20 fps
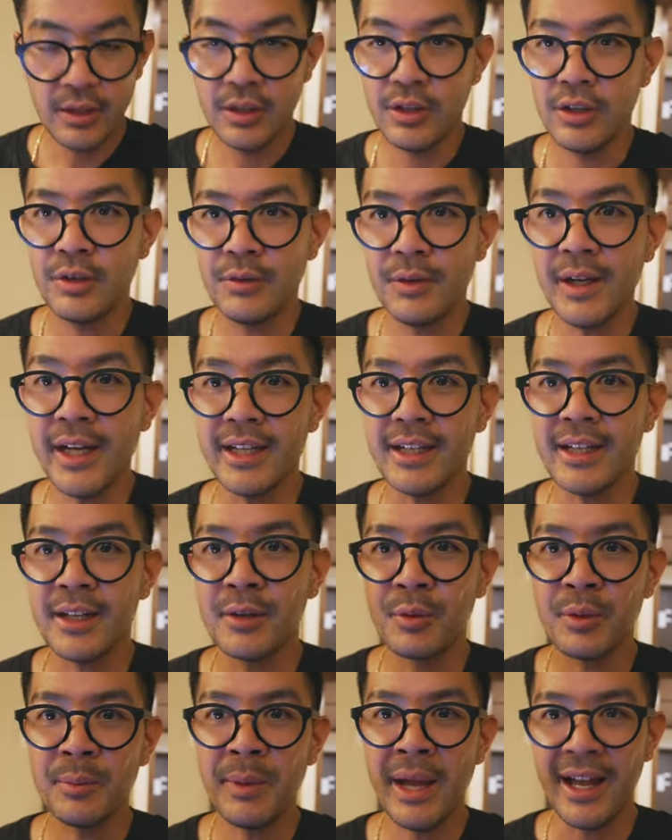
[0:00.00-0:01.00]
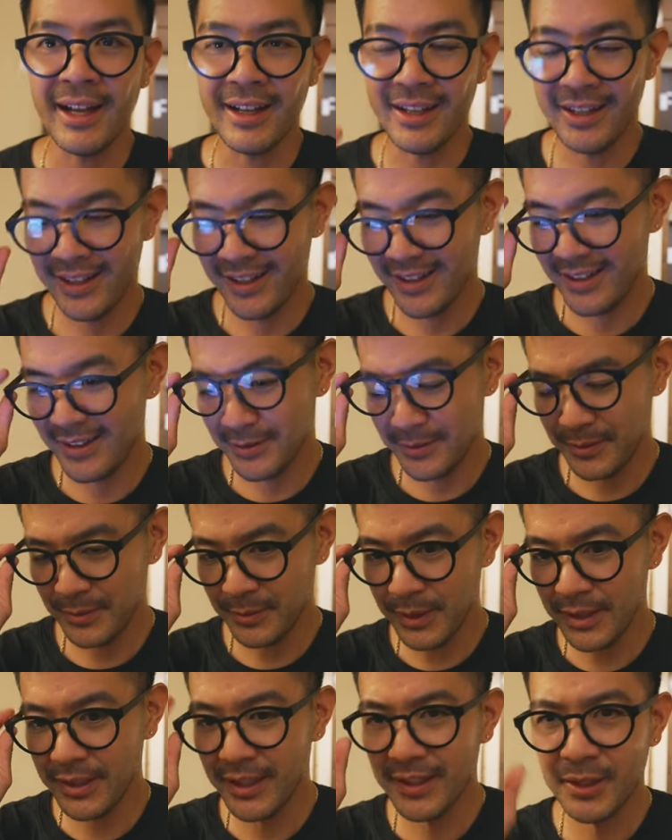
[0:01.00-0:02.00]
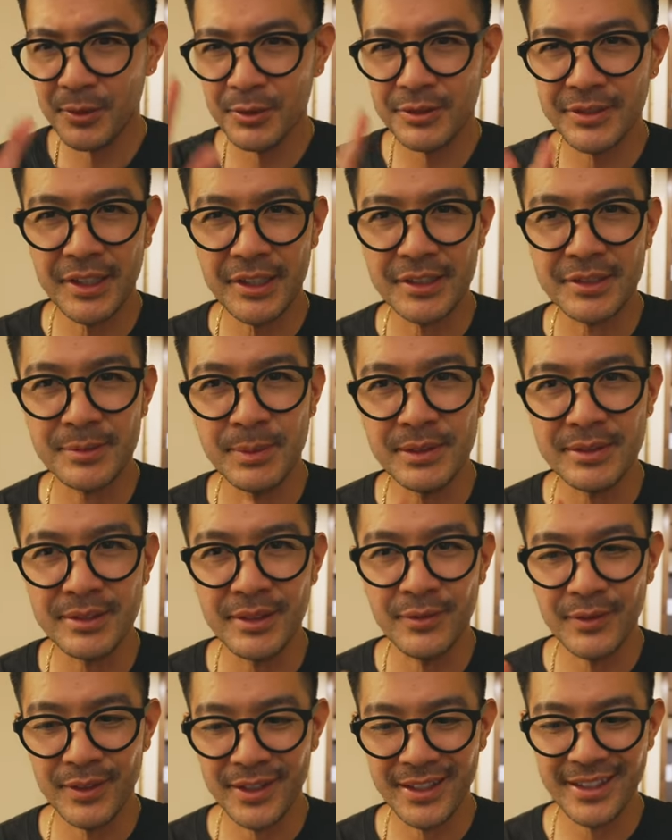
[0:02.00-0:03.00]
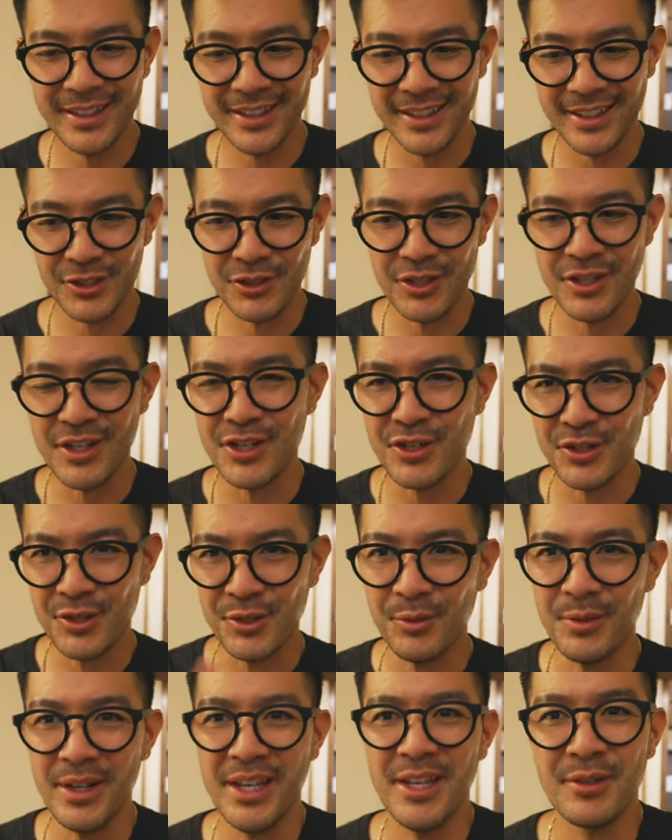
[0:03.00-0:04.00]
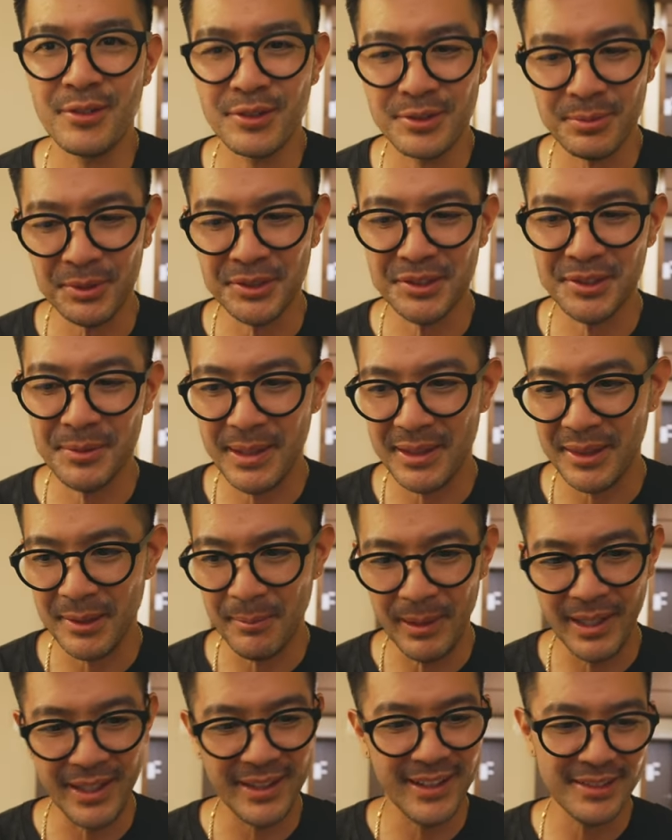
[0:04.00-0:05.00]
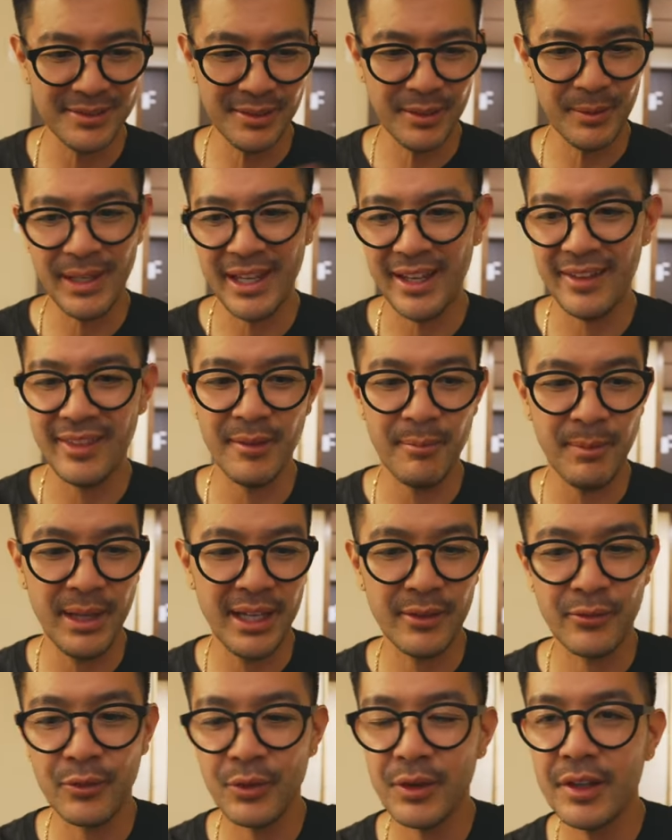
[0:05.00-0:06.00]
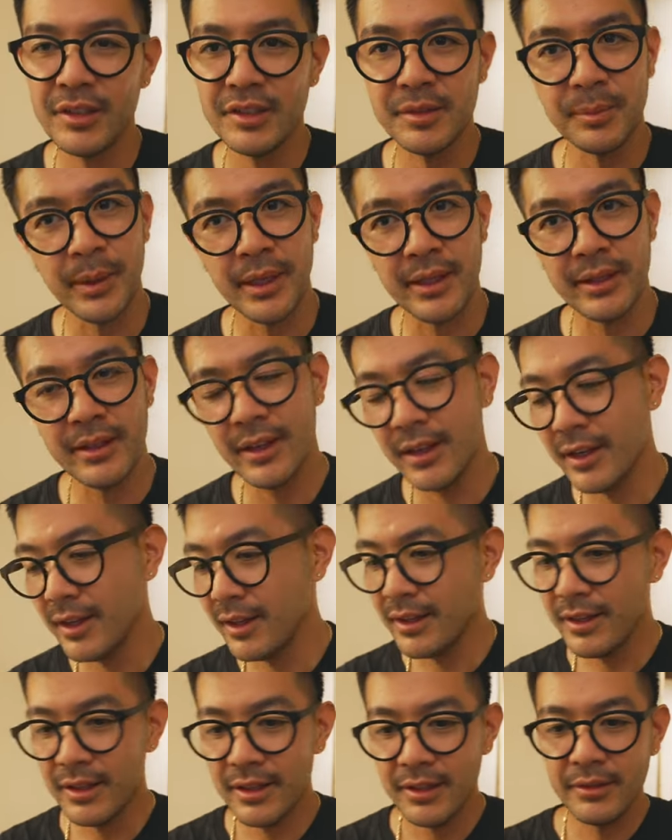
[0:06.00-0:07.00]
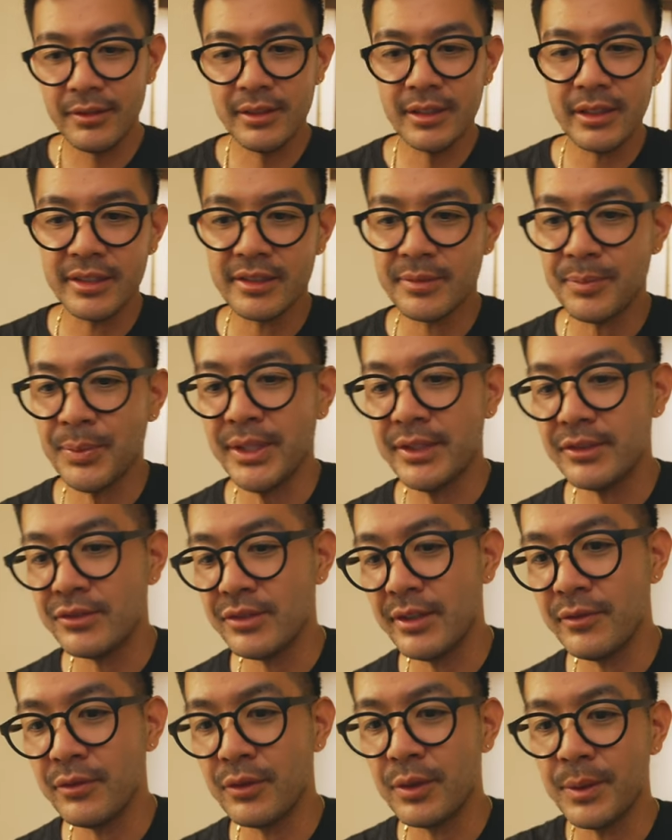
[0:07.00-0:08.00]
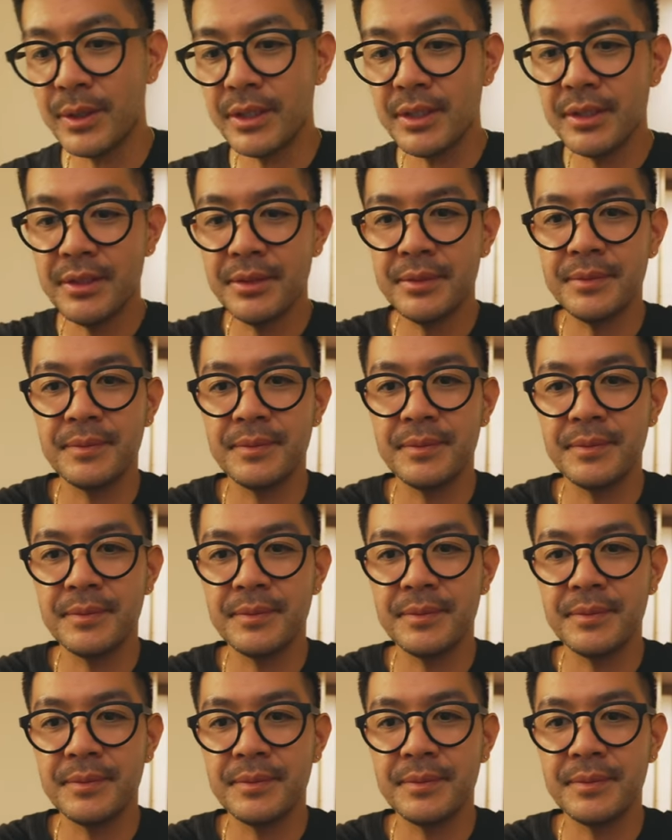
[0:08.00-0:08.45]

All right, and we're back. We thought there was like a specific traditional way you were supposed to make the bed. That's why we had them make it for us. But really, it's pretty straightforward.